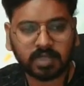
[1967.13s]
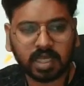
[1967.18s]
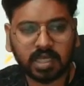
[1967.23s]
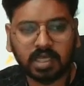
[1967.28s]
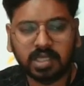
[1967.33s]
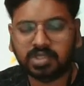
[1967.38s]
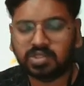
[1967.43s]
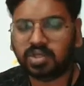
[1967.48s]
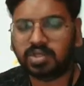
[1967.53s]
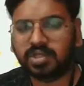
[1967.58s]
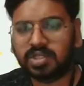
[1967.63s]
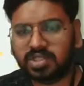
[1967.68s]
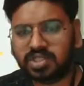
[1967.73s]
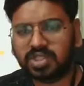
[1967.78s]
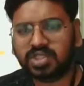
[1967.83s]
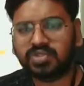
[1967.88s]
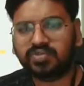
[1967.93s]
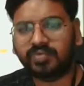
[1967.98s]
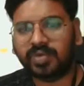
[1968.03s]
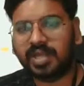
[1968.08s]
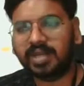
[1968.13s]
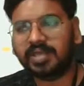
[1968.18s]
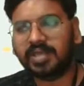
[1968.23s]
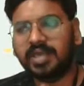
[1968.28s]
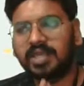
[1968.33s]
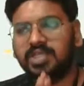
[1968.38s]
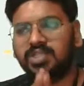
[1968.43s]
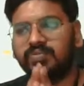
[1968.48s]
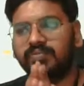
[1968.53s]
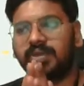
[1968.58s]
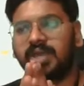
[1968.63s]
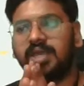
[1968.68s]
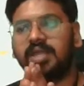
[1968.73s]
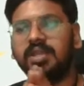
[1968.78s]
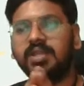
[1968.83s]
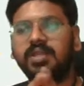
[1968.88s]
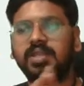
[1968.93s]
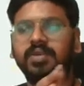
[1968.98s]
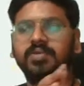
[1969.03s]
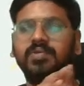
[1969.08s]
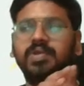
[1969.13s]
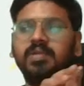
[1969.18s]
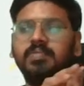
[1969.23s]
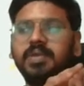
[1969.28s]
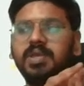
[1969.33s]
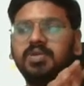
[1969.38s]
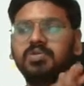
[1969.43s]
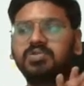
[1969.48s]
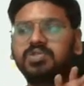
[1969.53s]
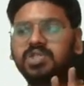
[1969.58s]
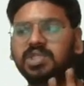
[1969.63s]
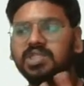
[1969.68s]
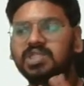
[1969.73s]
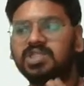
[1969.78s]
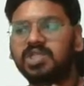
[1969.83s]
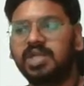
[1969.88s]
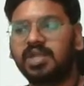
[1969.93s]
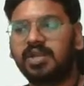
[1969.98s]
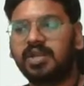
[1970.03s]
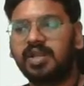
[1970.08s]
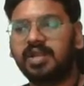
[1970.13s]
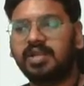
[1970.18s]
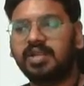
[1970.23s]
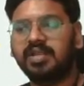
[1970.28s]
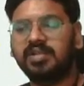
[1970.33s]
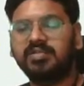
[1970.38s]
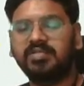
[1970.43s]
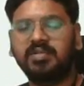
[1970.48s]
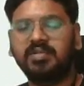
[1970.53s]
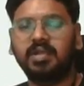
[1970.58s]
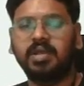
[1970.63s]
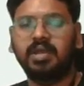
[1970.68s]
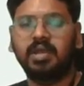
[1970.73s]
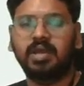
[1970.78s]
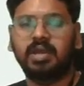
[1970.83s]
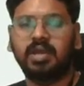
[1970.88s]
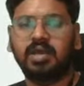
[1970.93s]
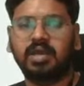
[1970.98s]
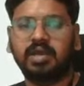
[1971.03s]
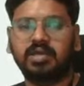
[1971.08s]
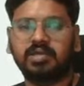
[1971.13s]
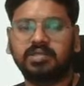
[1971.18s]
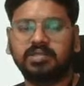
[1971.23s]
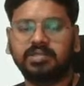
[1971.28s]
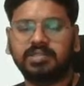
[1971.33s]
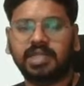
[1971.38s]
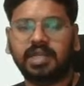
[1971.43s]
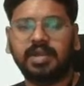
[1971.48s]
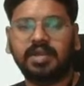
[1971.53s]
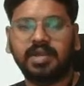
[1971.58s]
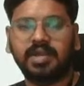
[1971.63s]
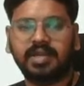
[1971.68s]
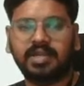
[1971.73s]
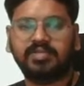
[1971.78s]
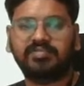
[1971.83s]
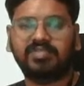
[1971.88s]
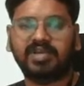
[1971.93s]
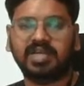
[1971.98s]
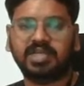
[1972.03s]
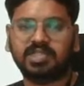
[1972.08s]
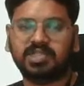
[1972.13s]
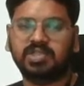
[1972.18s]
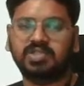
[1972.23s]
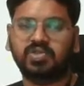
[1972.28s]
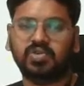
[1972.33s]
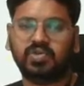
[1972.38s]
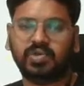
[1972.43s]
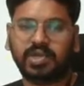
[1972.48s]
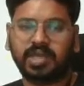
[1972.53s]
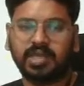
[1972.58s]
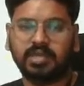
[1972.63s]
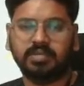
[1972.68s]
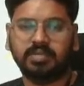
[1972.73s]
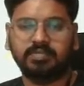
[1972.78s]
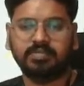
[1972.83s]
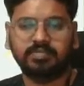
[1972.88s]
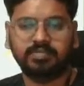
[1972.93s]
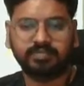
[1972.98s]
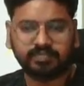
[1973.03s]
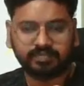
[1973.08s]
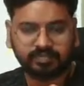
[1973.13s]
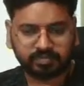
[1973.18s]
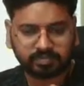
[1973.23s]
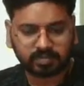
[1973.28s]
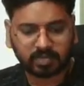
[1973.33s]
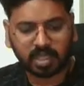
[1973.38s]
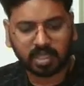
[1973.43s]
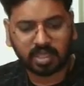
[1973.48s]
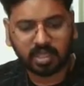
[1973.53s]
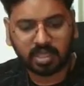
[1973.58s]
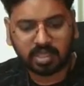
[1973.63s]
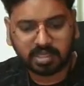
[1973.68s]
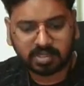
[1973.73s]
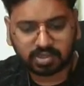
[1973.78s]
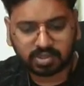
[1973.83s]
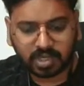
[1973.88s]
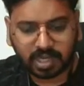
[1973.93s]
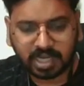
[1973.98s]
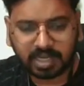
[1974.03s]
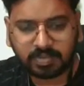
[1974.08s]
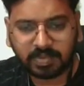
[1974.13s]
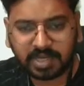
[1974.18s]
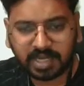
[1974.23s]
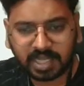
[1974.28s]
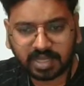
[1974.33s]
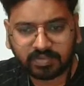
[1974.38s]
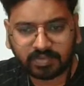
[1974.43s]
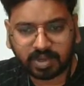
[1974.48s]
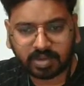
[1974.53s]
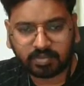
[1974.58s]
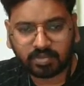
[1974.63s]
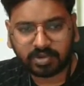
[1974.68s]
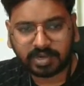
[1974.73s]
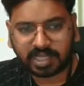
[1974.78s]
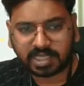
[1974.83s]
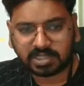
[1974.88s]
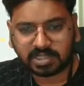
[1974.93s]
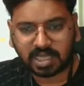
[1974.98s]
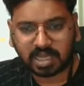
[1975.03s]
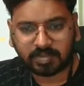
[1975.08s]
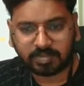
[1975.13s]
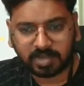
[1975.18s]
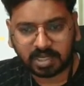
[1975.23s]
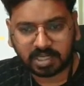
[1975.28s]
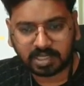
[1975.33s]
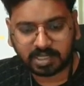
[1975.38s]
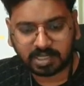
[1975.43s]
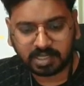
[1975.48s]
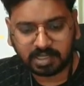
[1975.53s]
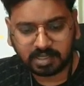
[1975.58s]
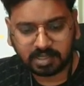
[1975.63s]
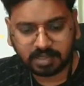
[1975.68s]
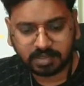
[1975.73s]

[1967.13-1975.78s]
so this is one case where you will be using generator functions. Okay, so let me take one more example here.